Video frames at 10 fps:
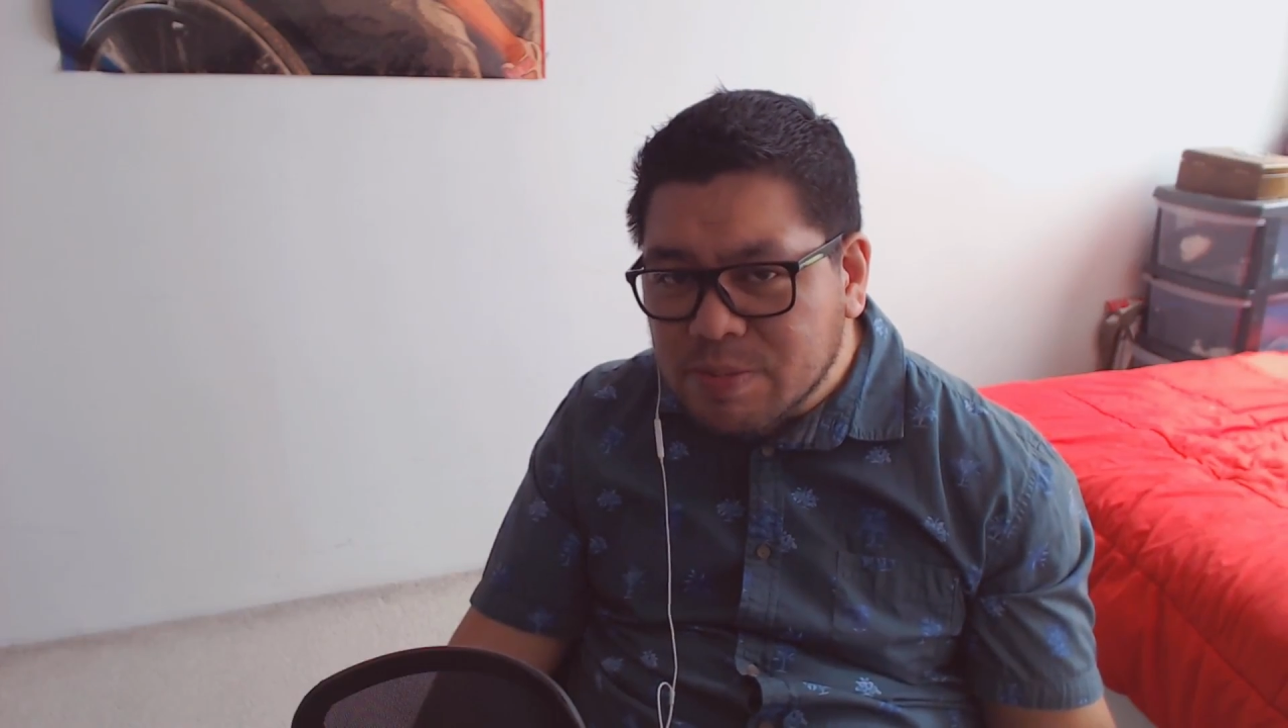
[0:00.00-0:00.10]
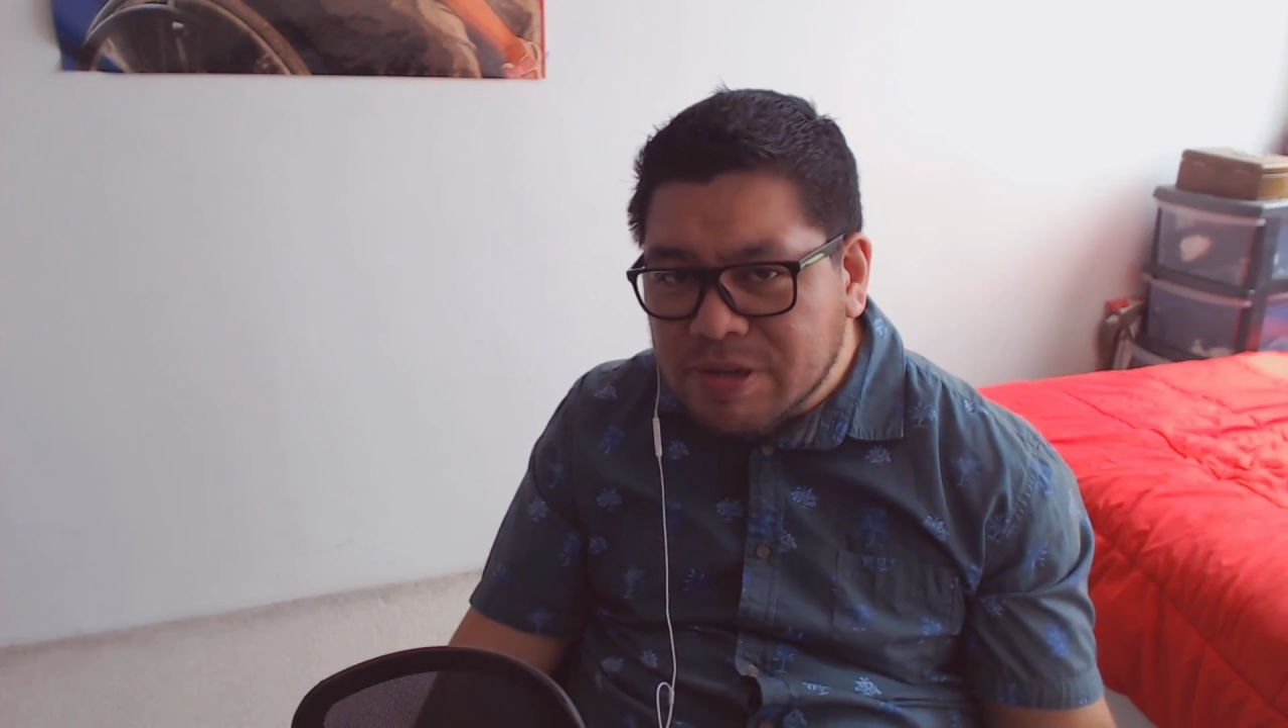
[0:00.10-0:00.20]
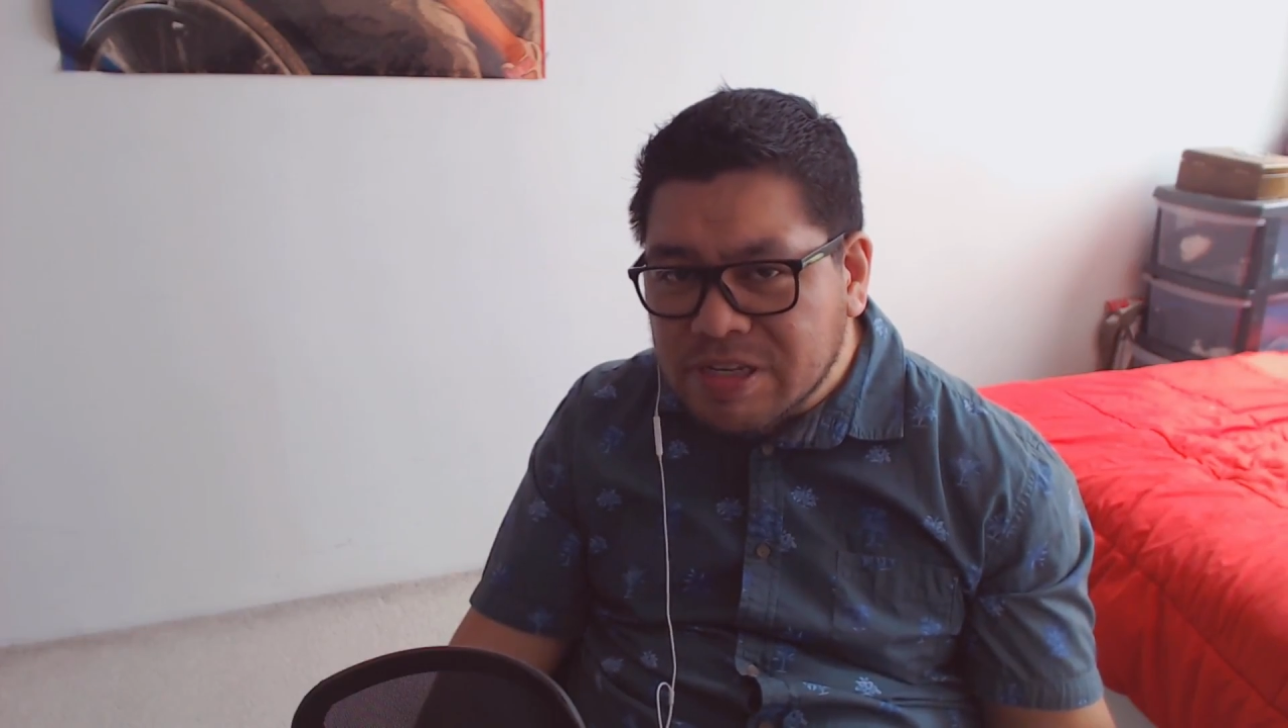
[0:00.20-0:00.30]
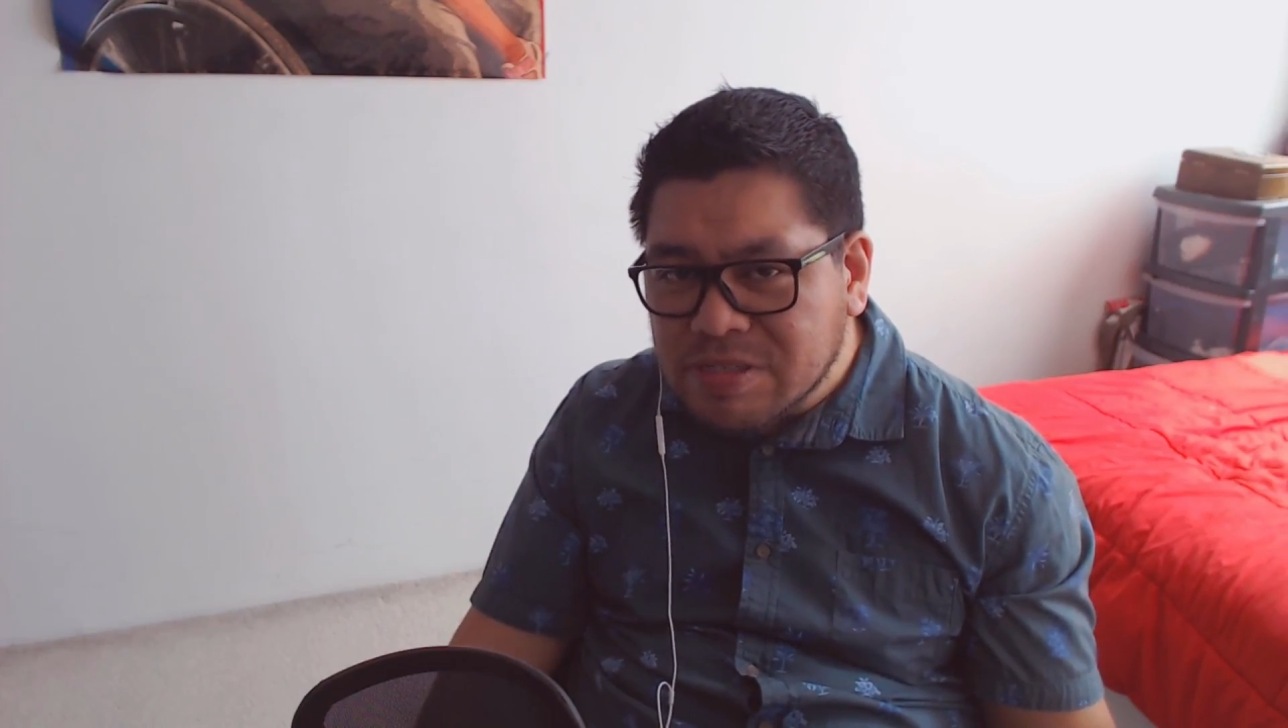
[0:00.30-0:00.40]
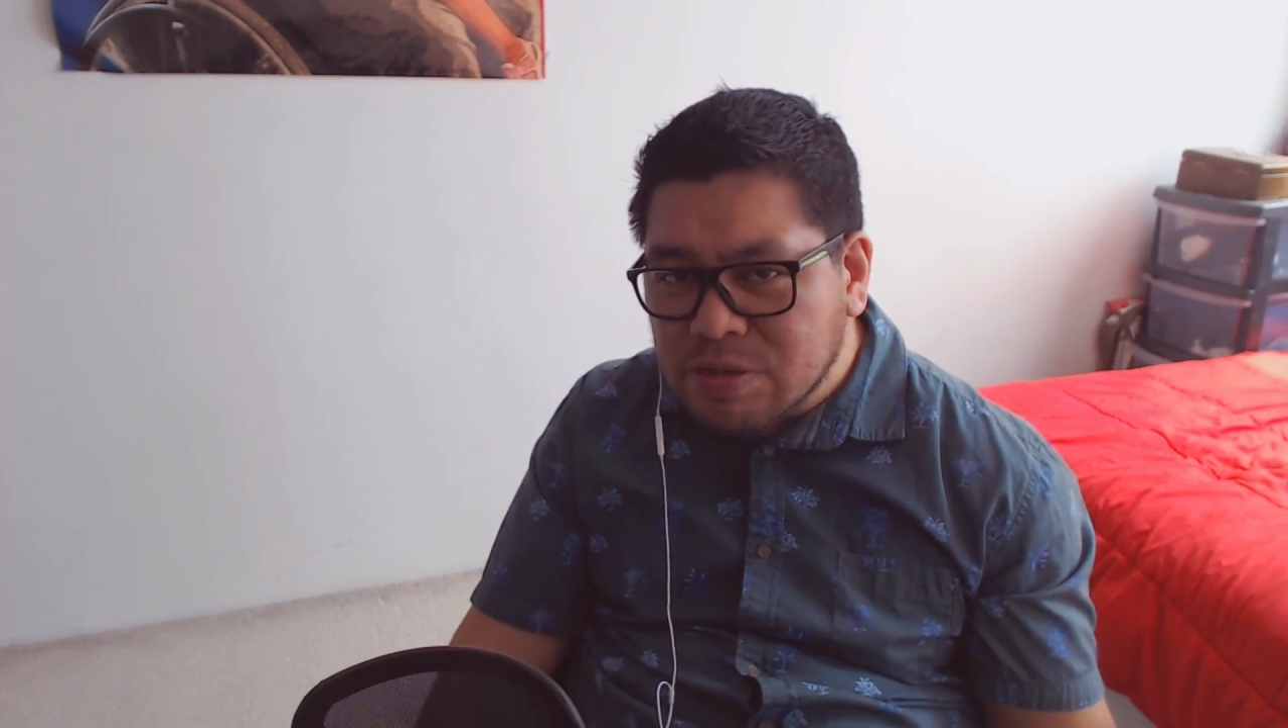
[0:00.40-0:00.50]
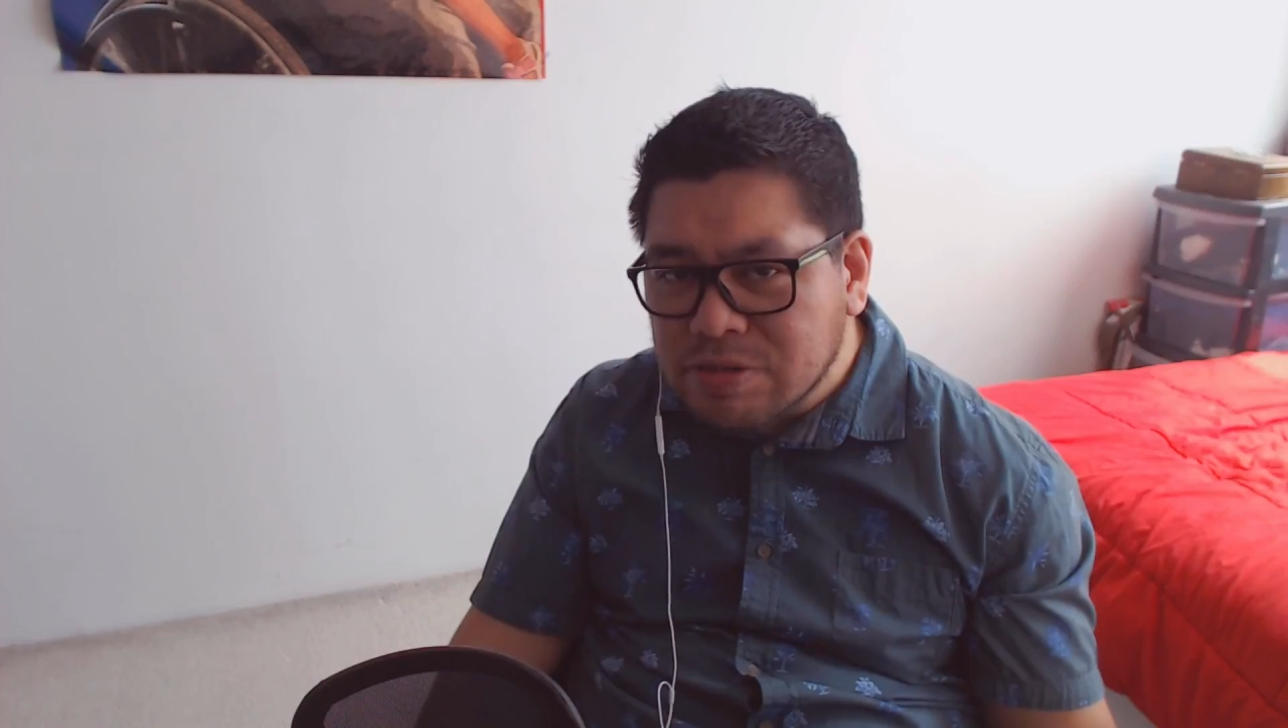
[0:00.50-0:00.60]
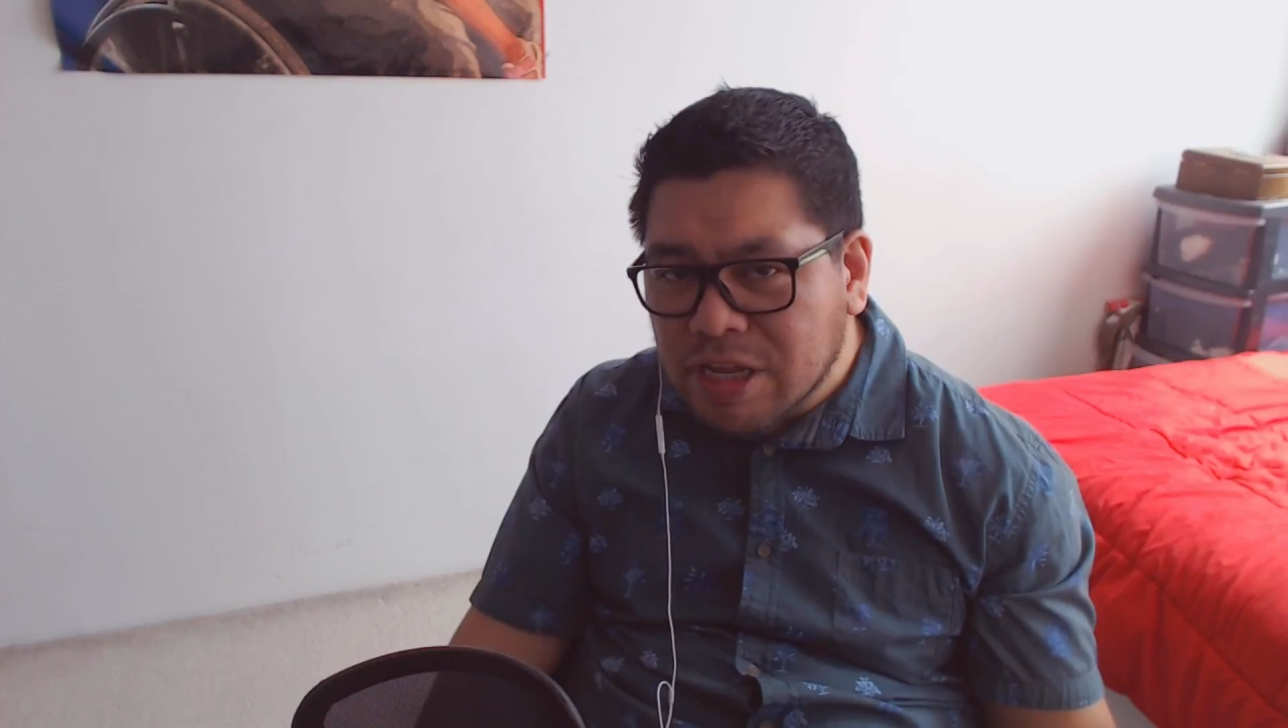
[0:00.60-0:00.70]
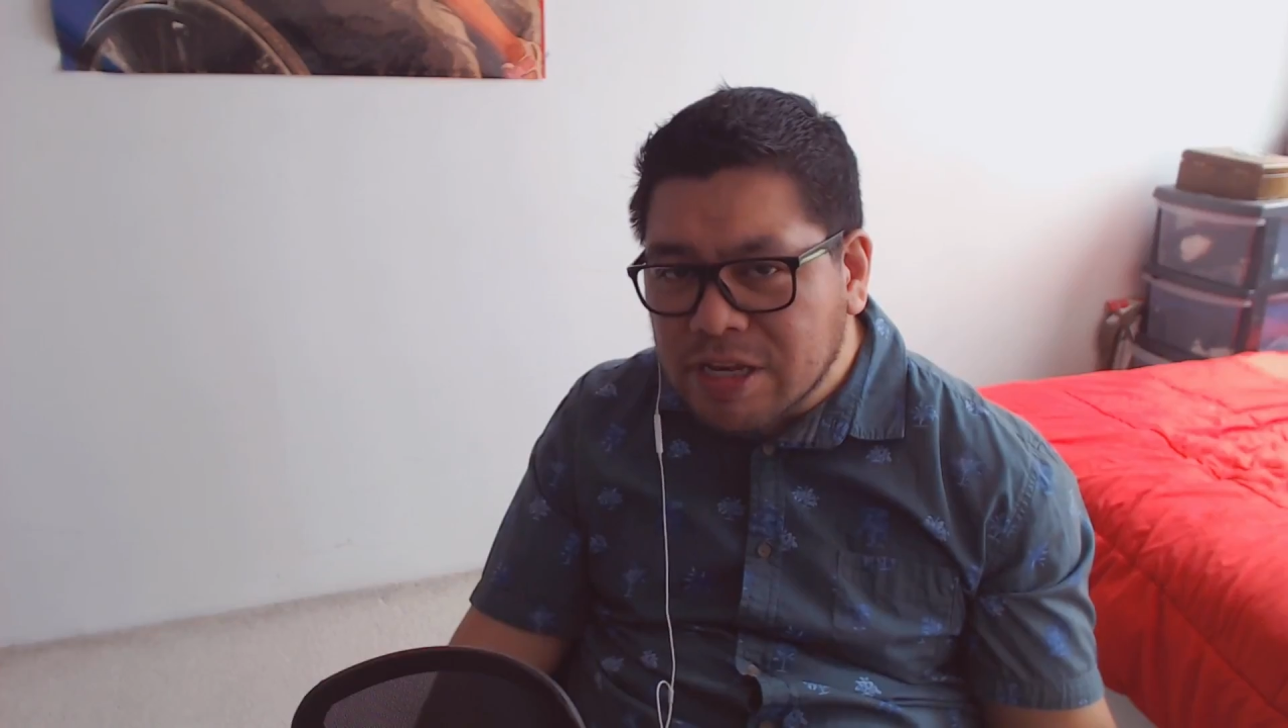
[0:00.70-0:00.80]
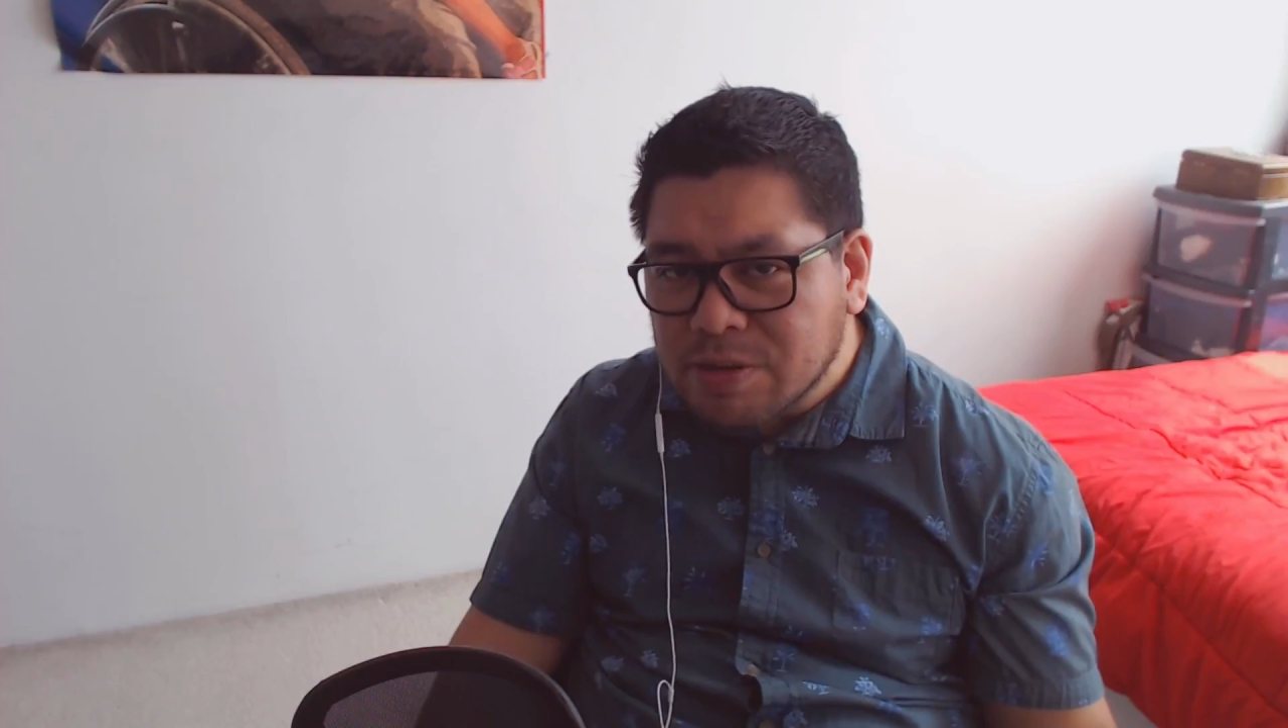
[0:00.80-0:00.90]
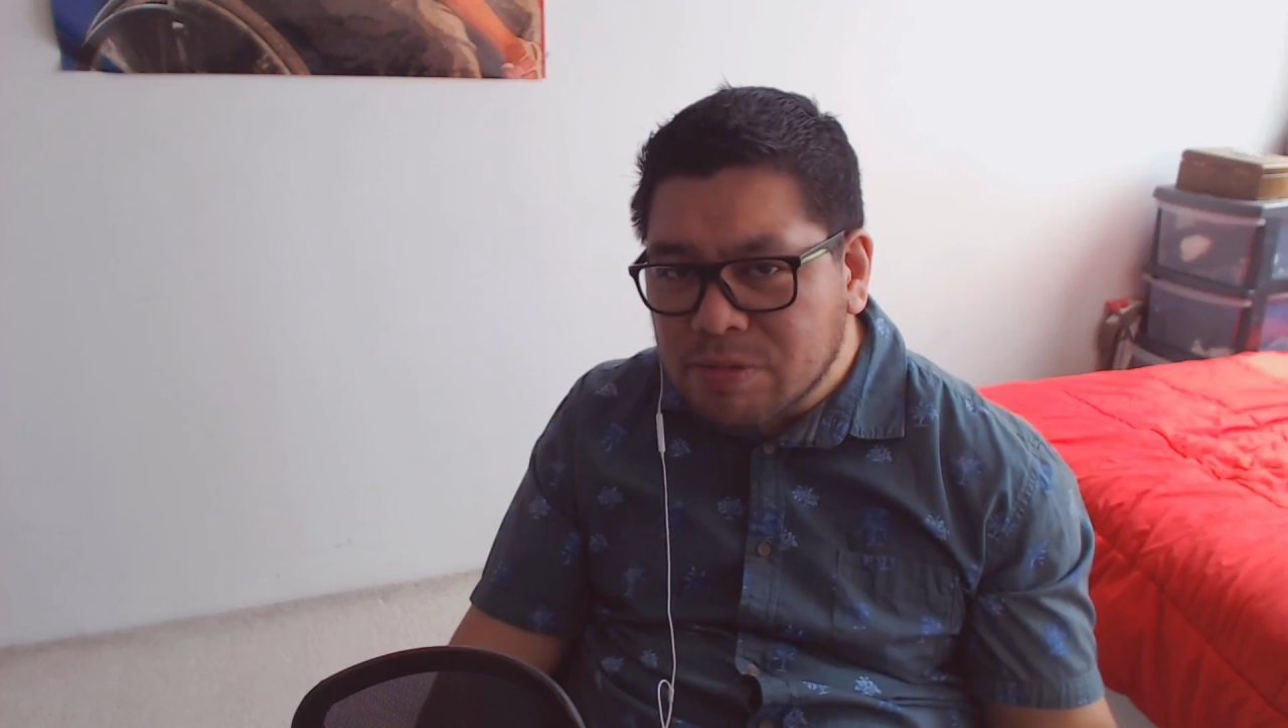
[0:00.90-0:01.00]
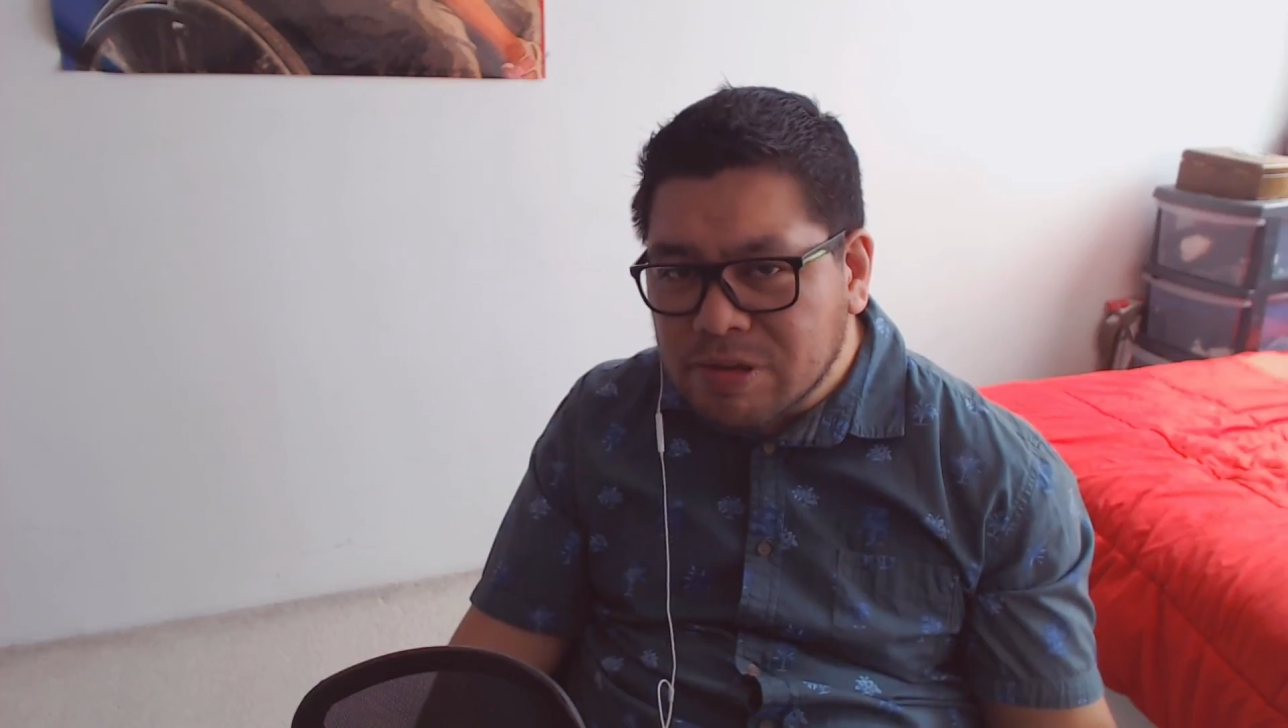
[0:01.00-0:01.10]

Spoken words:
to be associated